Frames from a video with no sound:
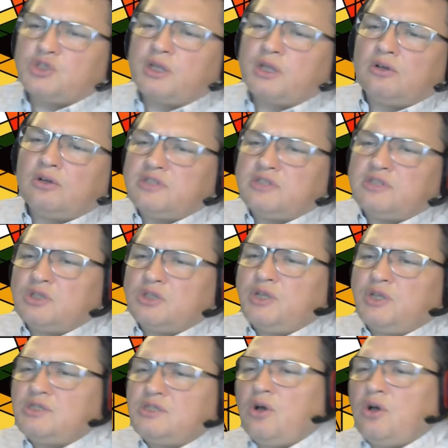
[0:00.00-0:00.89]
lecture
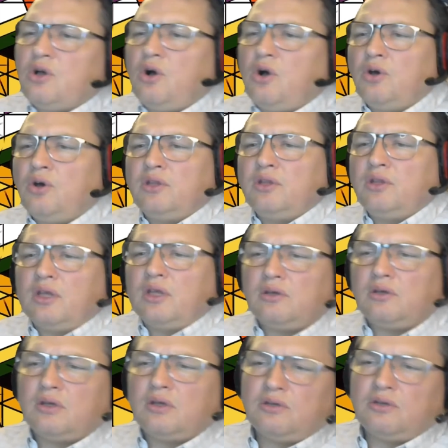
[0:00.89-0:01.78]
concentrates on
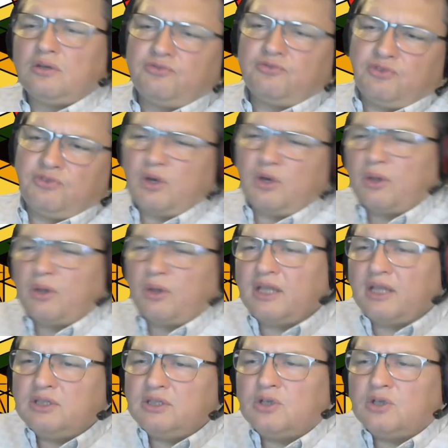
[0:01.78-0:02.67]
a
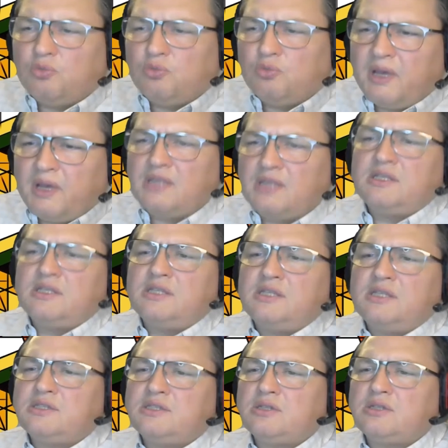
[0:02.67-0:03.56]
theoretical
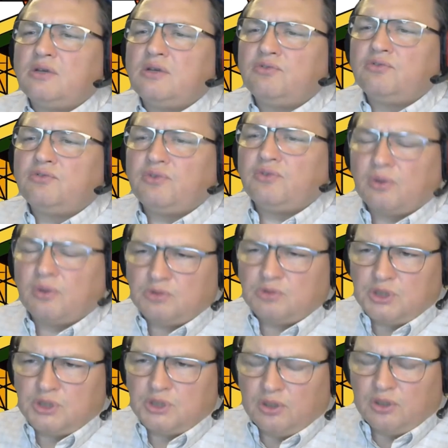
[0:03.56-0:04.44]
basis
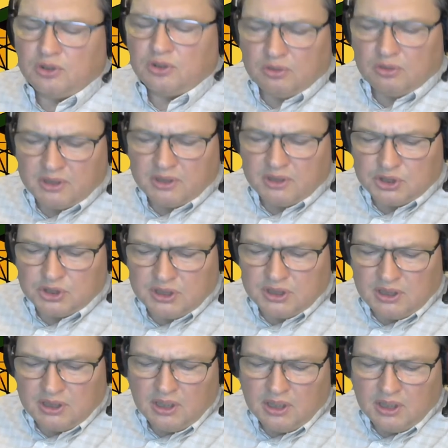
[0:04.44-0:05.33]
for
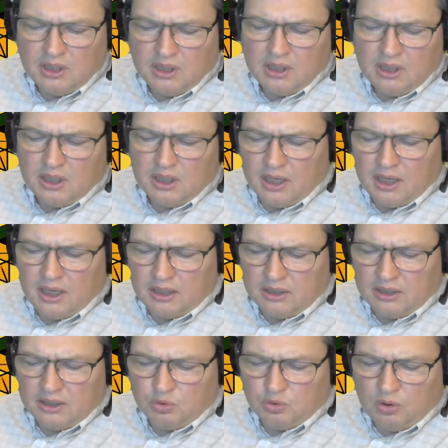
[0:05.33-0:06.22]
trigonometry,
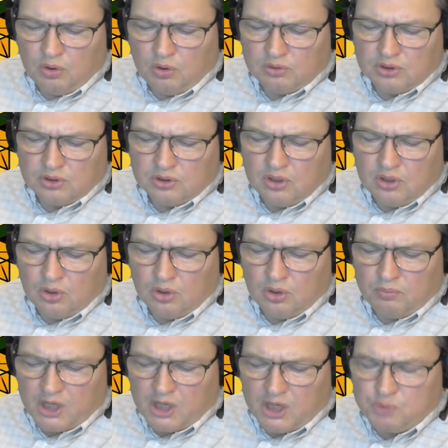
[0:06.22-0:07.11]
and it won't
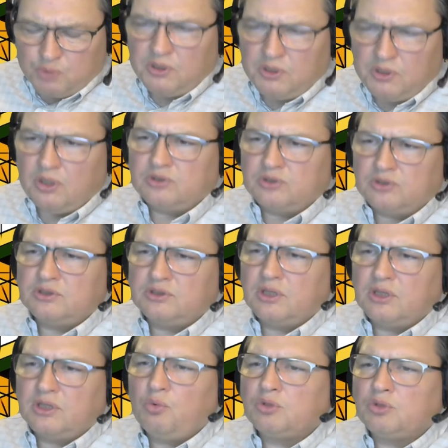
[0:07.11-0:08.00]
go much
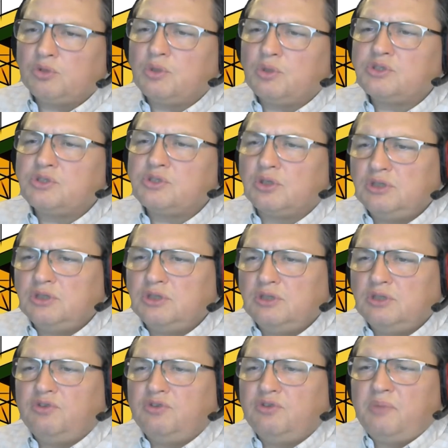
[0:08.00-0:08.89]
beyond what was
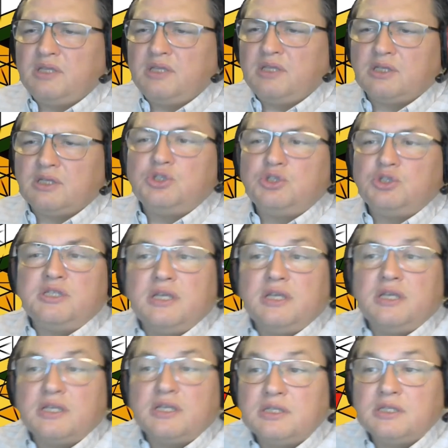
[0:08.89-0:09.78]
taught in the basic
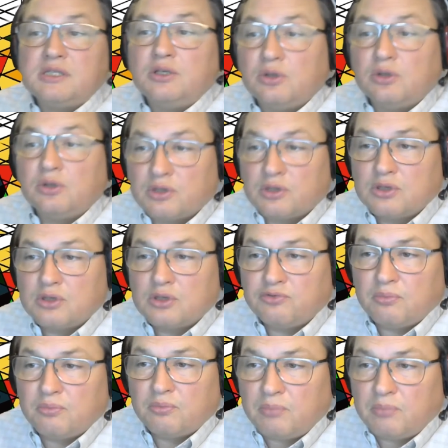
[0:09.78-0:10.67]
GCSE course
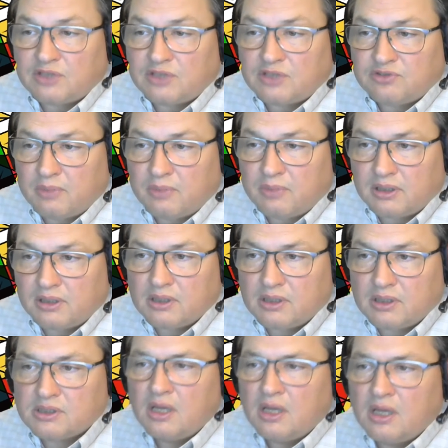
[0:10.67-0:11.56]
of
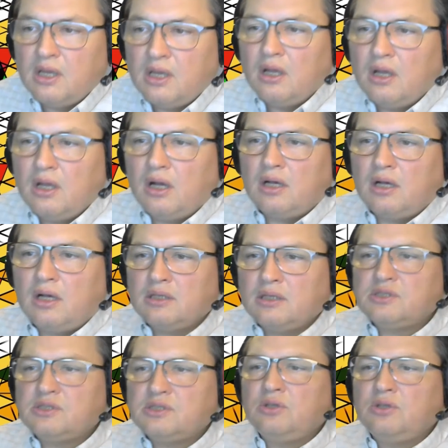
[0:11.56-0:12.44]
mathematics.
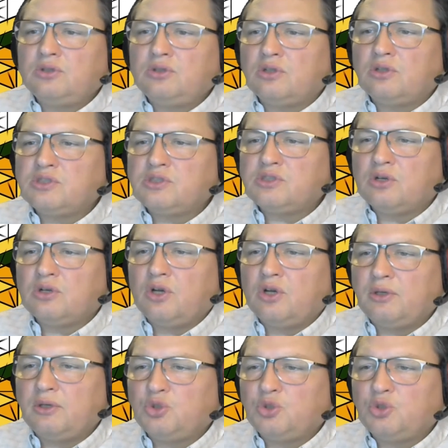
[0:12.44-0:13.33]
It's not also
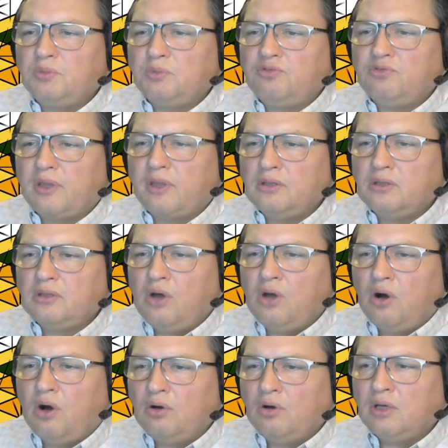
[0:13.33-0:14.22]
going to be very
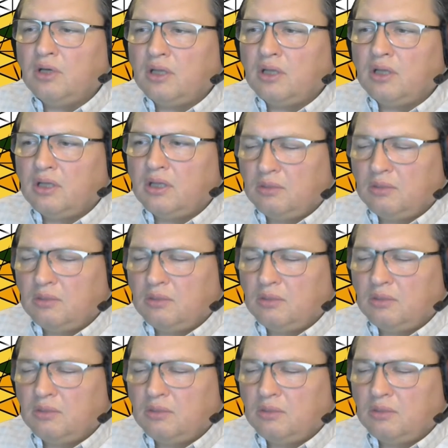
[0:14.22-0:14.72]
long,